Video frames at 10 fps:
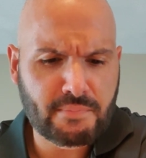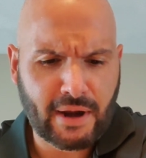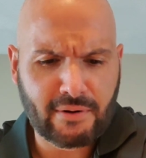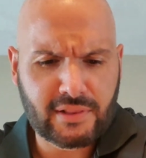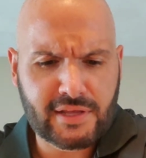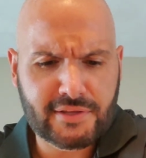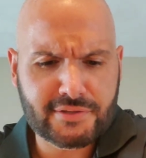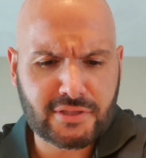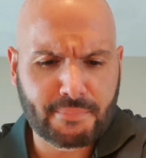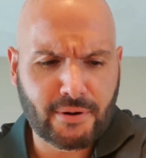
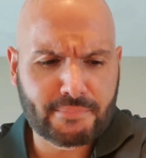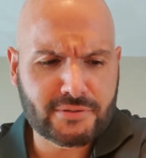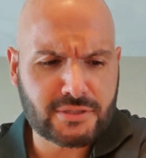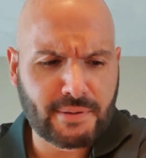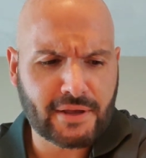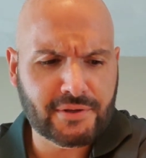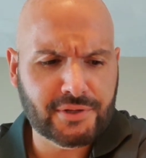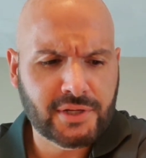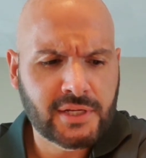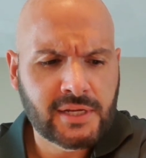parallels, the purple
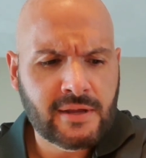speckle,